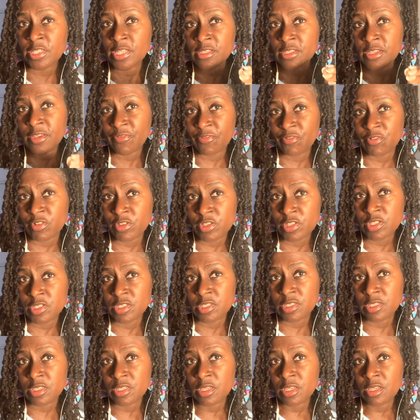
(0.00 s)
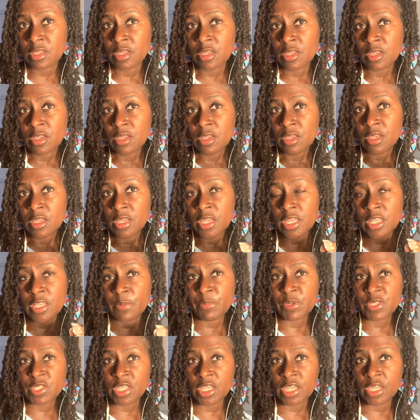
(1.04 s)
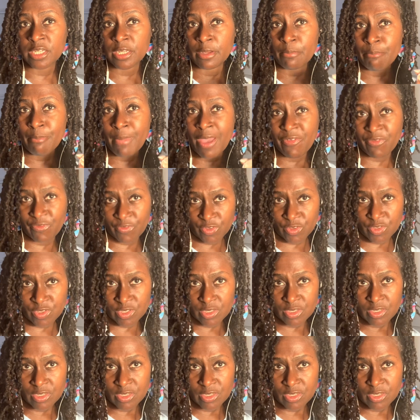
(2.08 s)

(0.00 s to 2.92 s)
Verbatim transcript: difference in a particular method